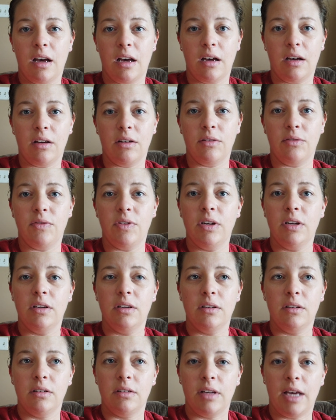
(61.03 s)
of
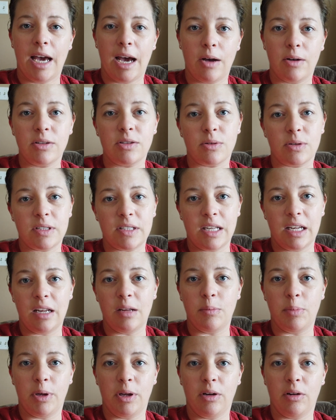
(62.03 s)
House or
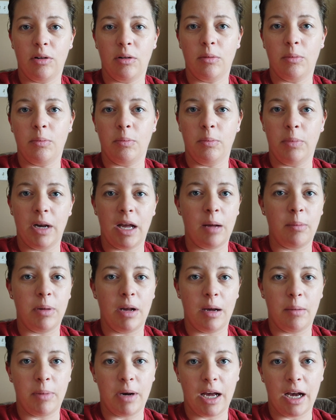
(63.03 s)
Senate bill, blah,
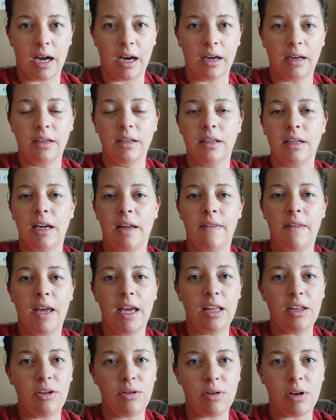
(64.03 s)
blah, blah. And
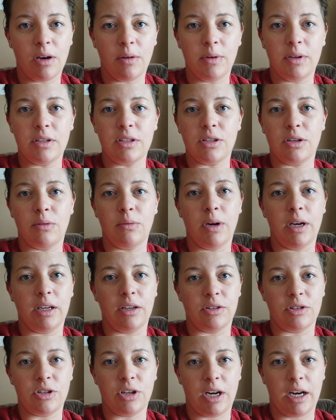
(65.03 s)
then you go into
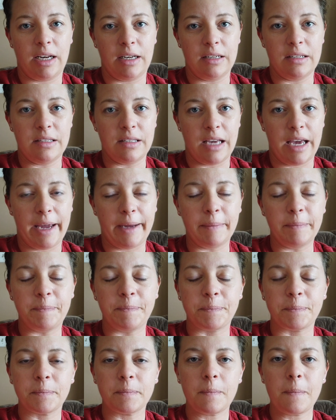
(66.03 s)
what you're trying to say.
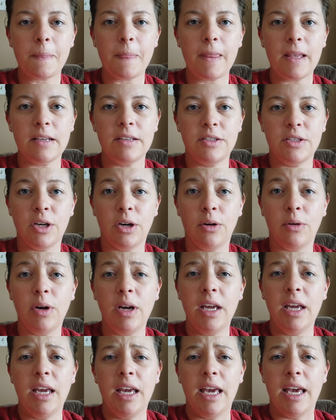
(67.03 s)

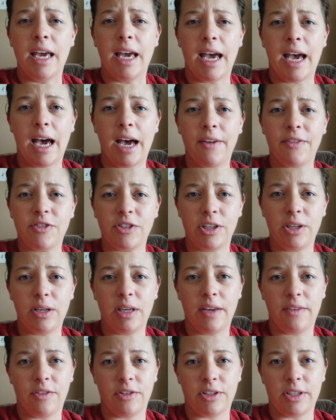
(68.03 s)
So after
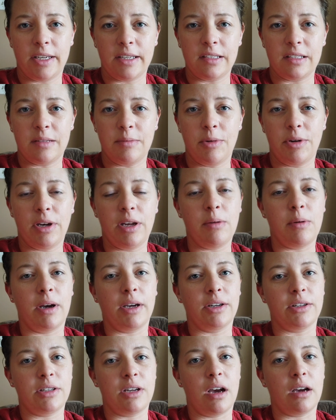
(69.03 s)
you give your testimony,
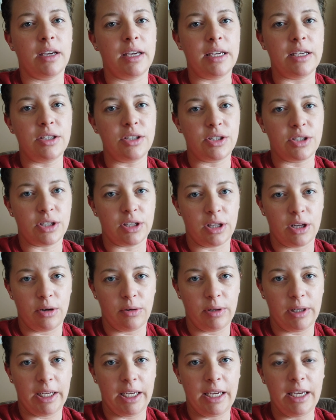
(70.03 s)
while you're talking
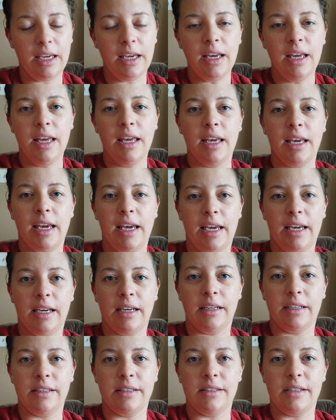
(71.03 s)
slowly
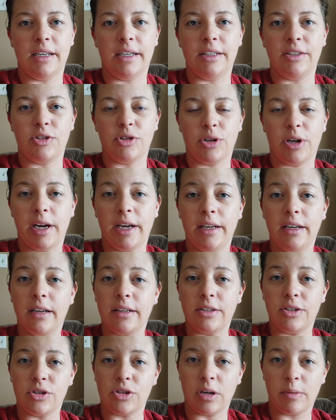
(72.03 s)
and try
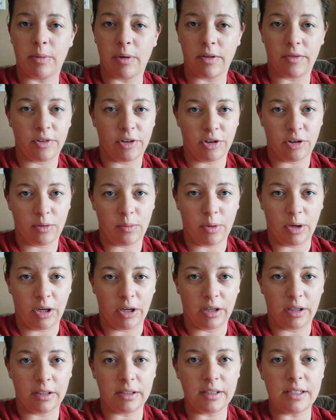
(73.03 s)
not to trip over your
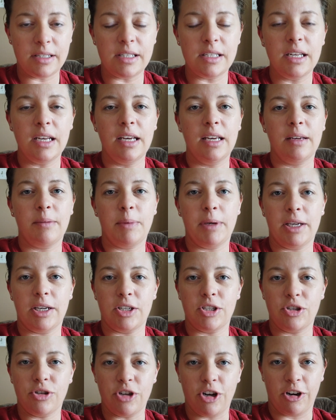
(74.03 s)
words
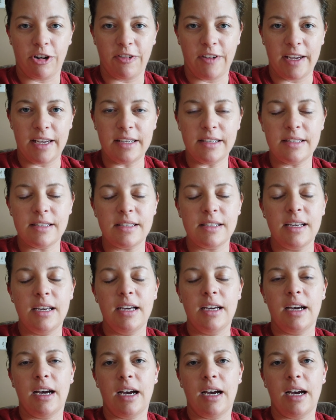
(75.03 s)
because you're nervous,